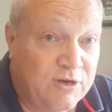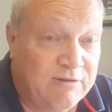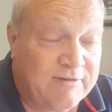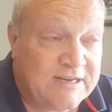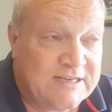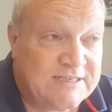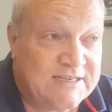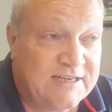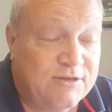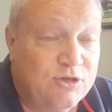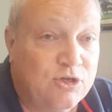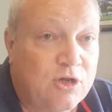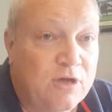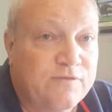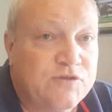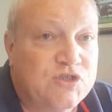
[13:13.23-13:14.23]
He ran second
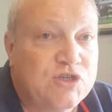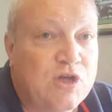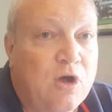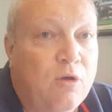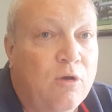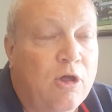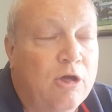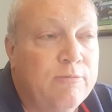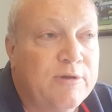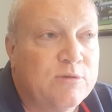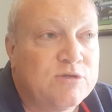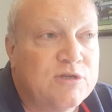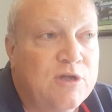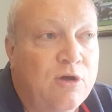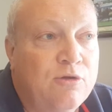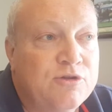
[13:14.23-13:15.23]
Ugo Foscolo, but it
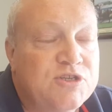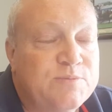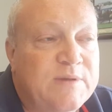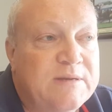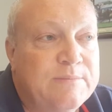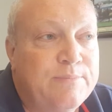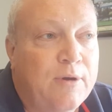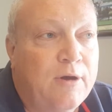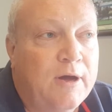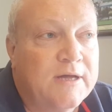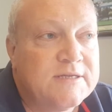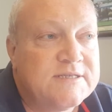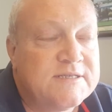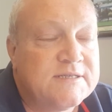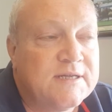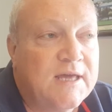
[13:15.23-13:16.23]
was an on-speed
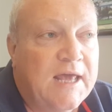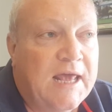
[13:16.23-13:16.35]
bias,